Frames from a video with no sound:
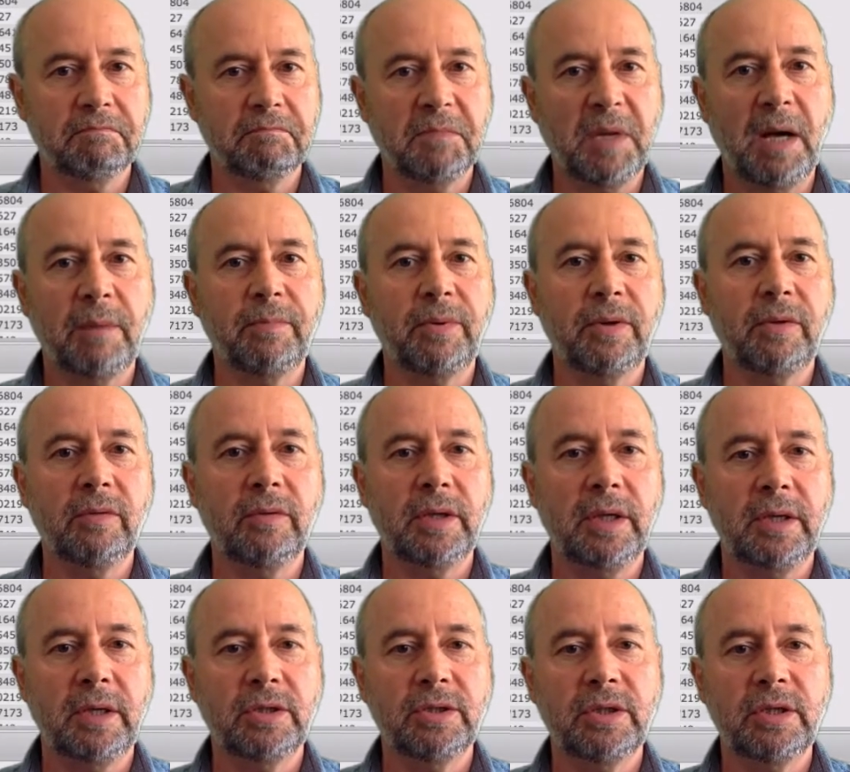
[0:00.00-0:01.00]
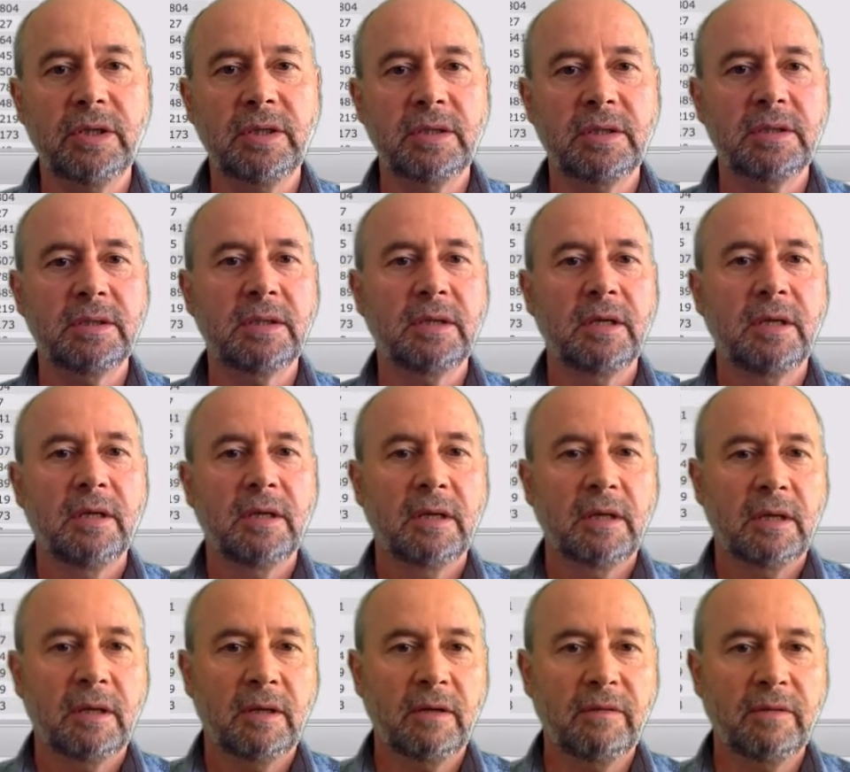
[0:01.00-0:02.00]
upregulated genes.
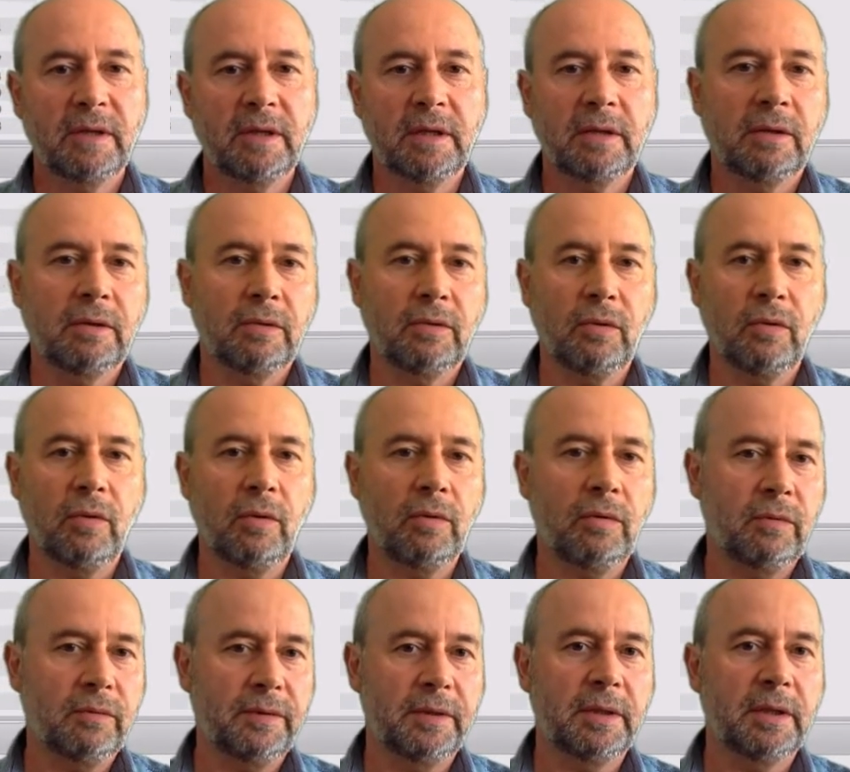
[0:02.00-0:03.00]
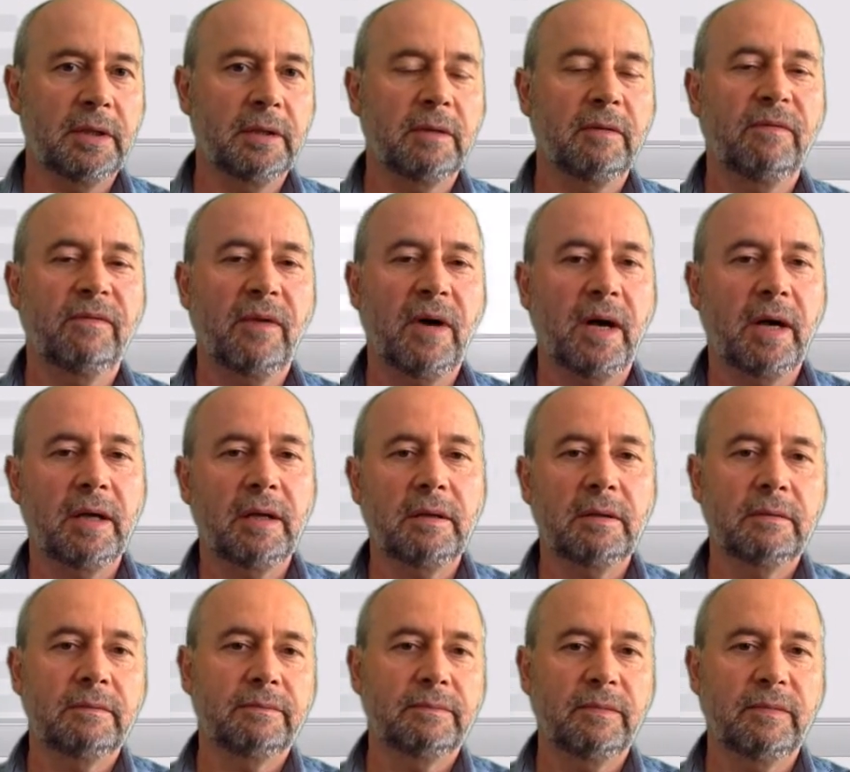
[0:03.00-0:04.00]
We call the
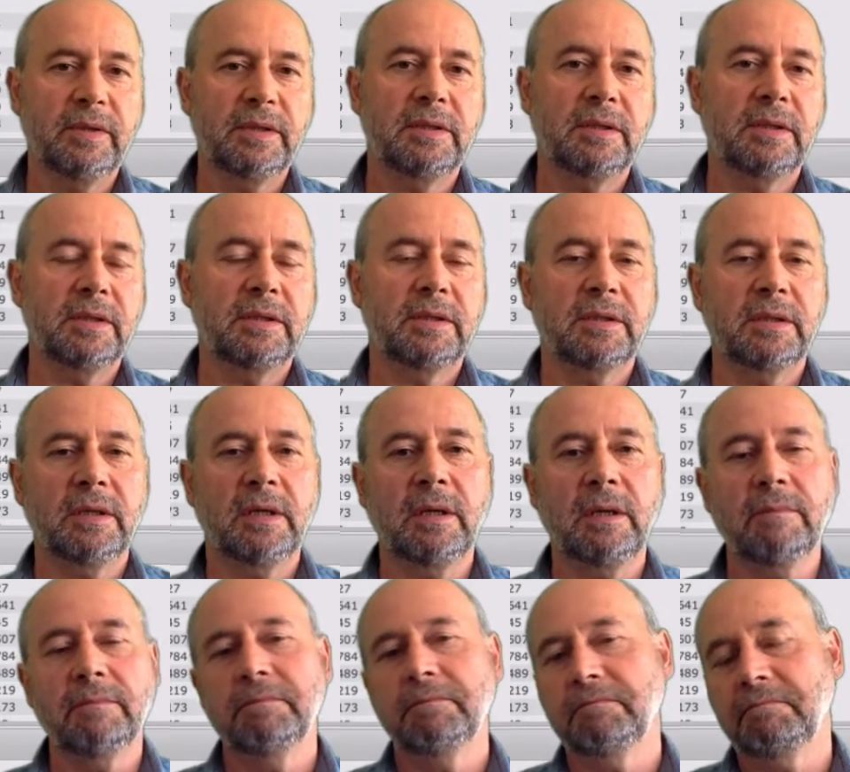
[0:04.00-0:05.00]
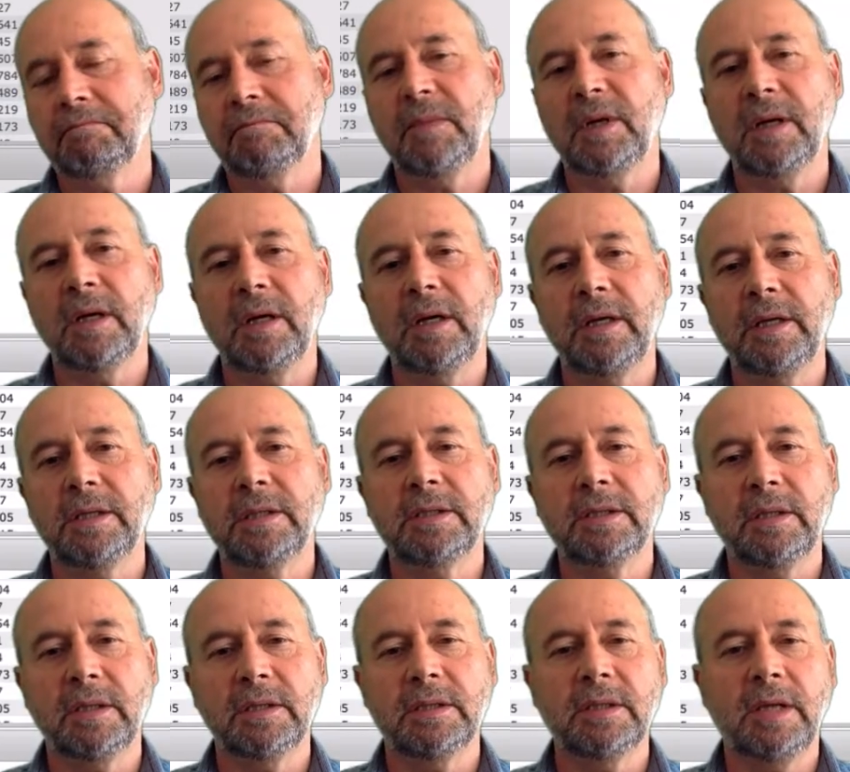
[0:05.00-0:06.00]
file with this
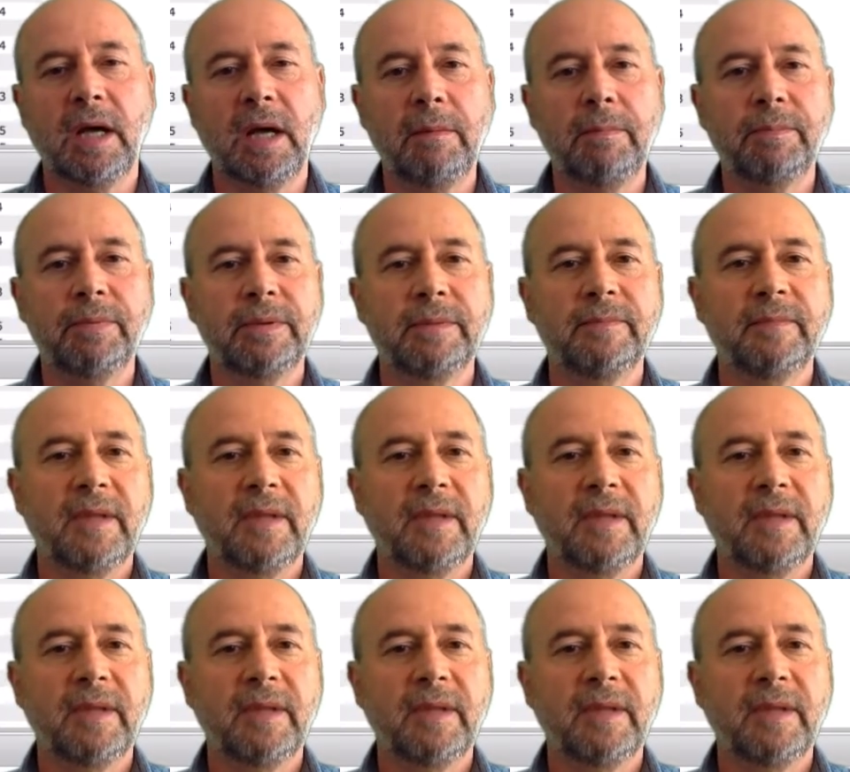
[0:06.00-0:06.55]
list as up,